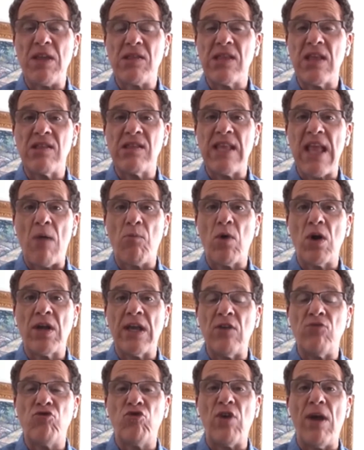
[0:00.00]
Business
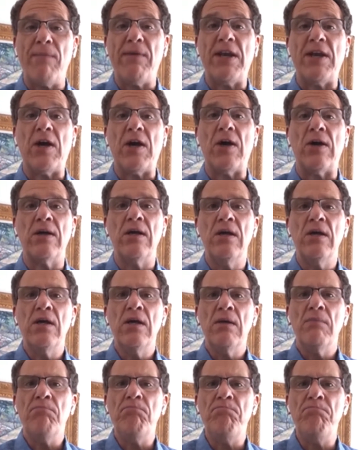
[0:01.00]
Network contributor.
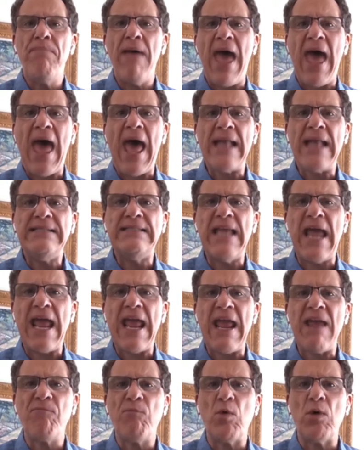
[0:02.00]
Bad
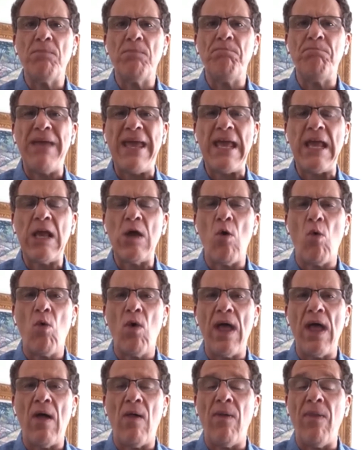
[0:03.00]
day for big
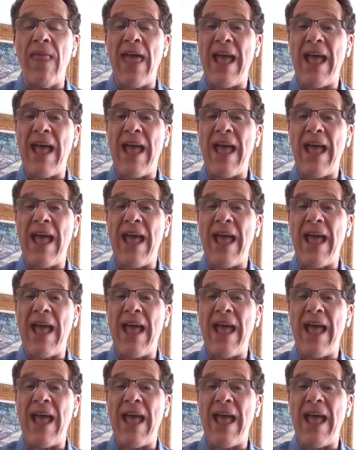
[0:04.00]
oil.